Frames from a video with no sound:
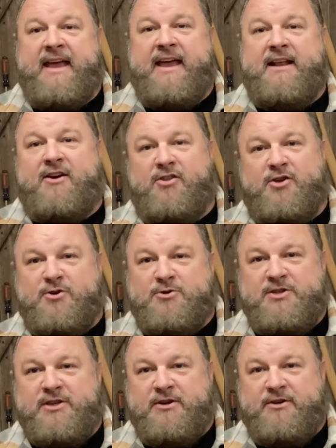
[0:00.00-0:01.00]
and are
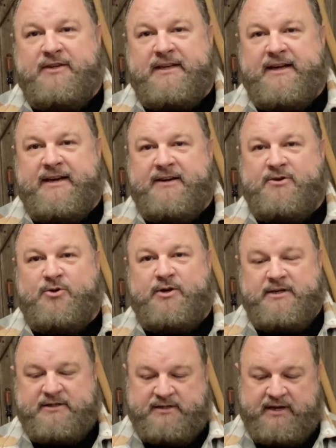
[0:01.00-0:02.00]
those the only
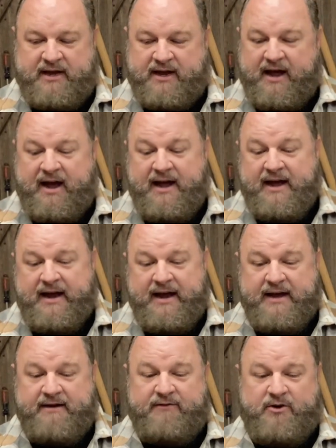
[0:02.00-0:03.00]
categories?
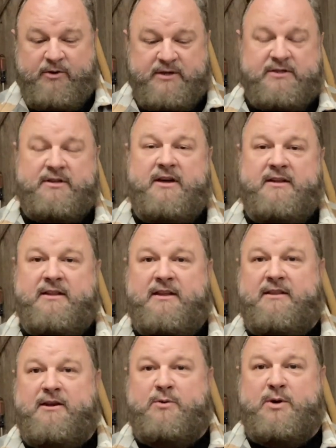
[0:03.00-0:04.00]
I have always thought
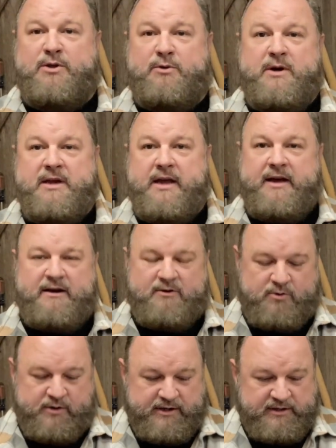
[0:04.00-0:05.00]
that there were three
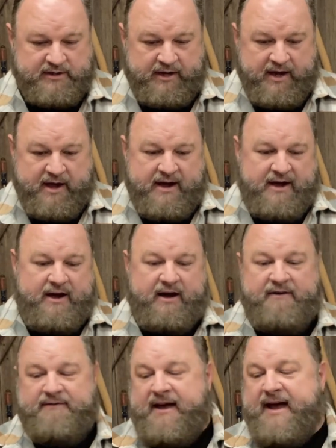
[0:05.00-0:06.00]
categories
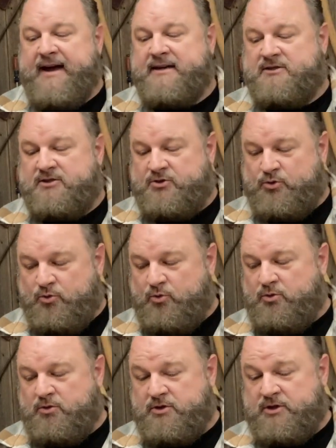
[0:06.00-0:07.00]
of axe
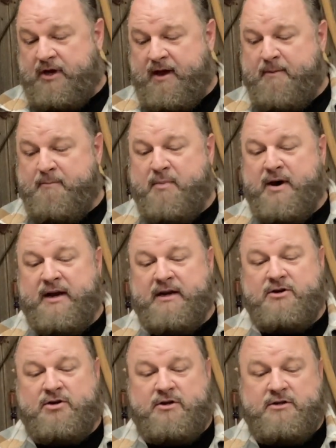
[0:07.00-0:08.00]
tools, but
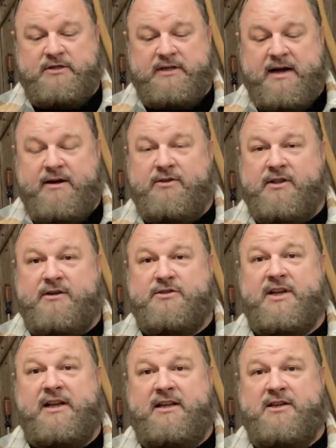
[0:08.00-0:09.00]
it turns out
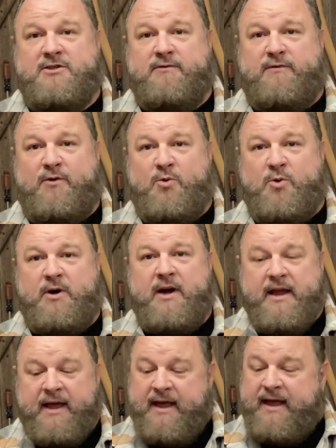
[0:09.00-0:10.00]
there's at least
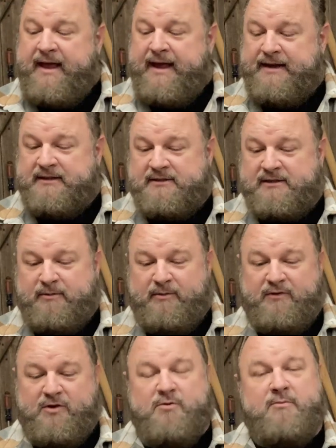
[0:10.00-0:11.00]
four, and some
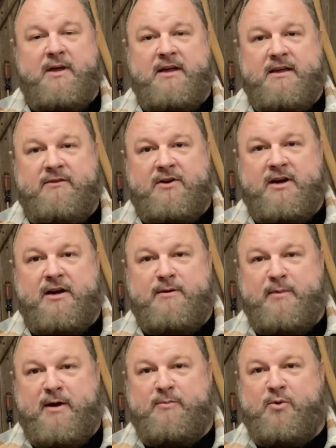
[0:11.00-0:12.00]
of you may even
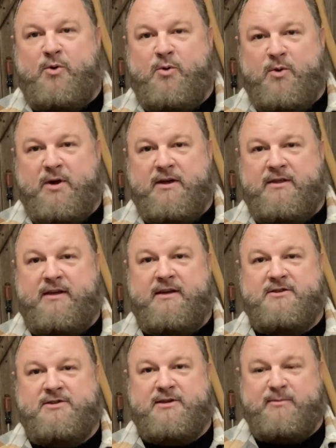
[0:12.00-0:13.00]
come up with
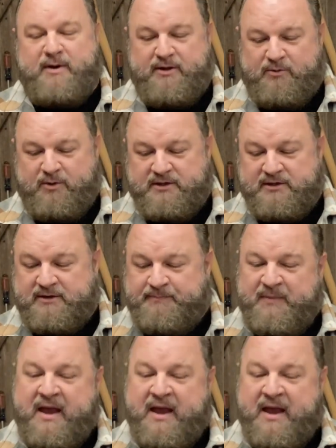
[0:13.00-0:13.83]
some other ones.